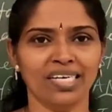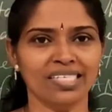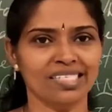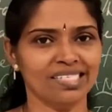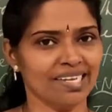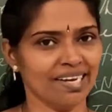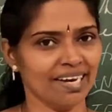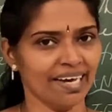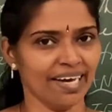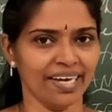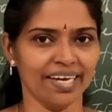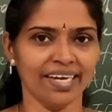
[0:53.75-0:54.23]

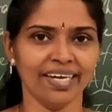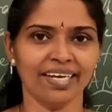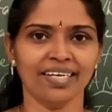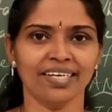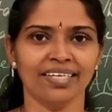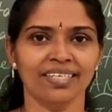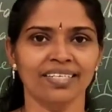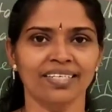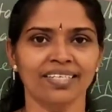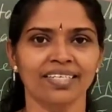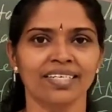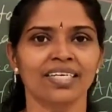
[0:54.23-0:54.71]
like
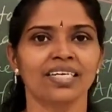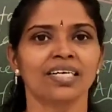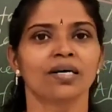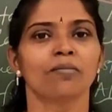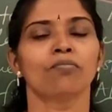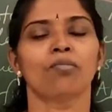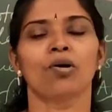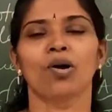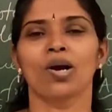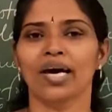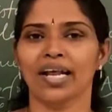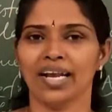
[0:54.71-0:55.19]

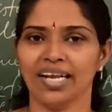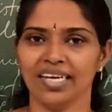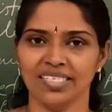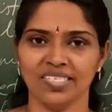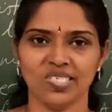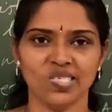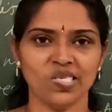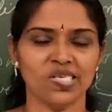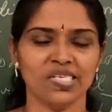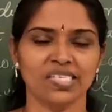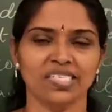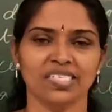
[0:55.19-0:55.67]

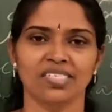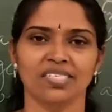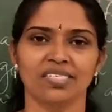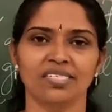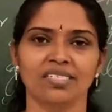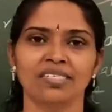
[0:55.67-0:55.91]
polarization,